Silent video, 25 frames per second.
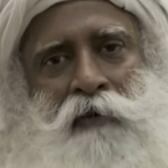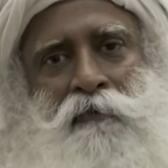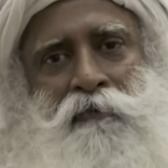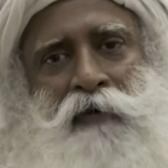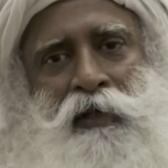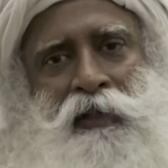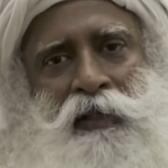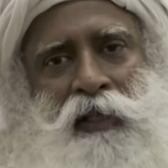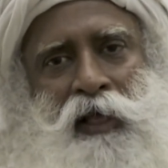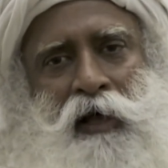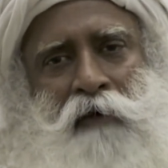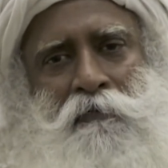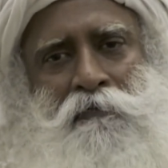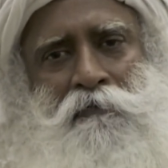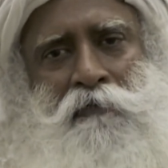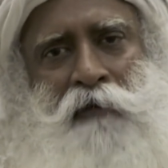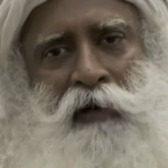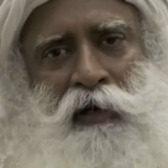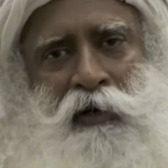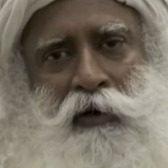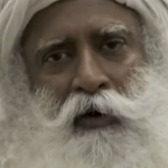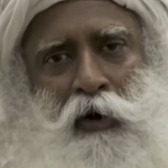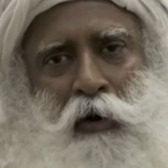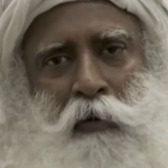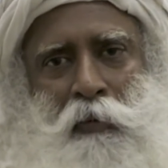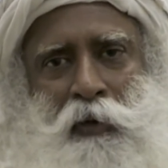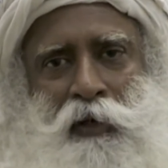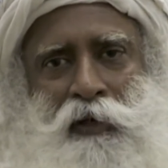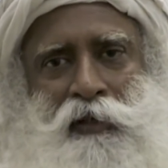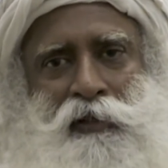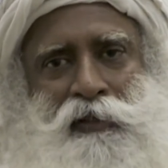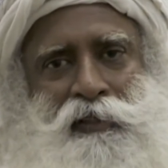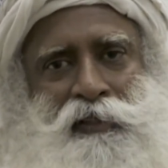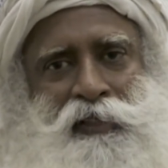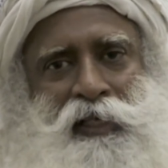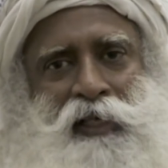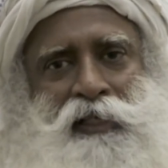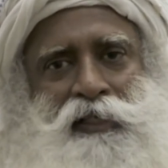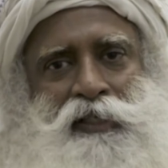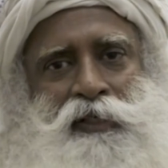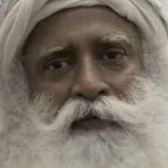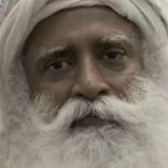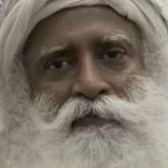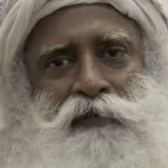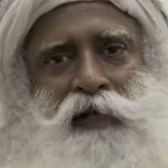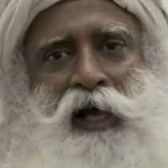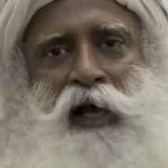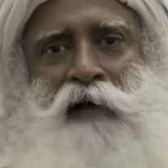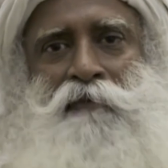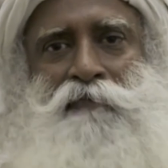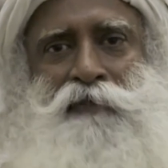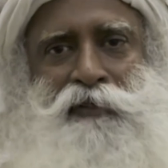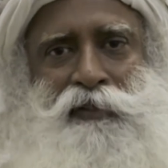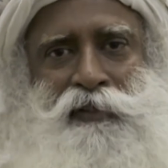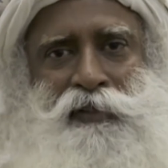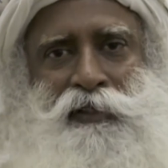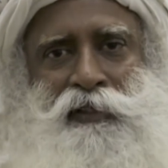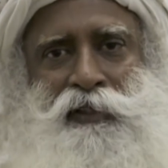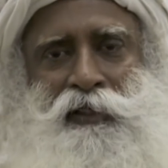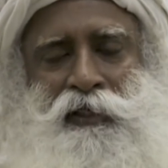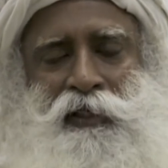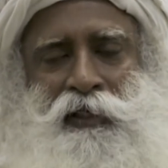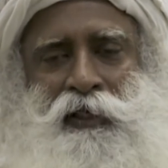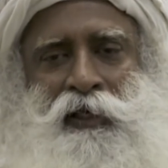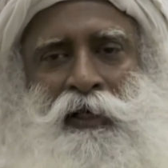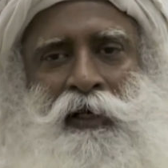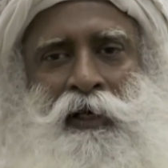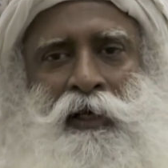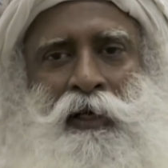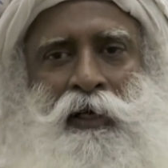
with a phenomenal sense of diversity.